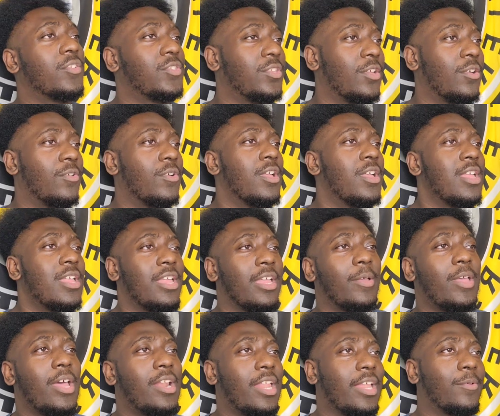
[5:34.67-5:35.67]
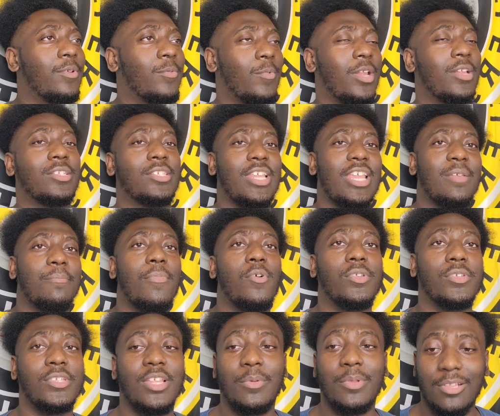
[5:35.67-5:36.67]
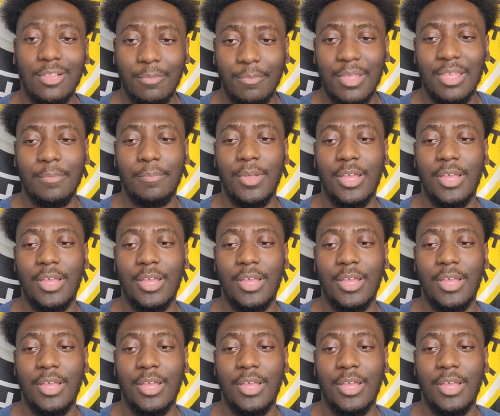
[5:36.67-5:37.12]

so you kind of like around the same boat as them a little bit.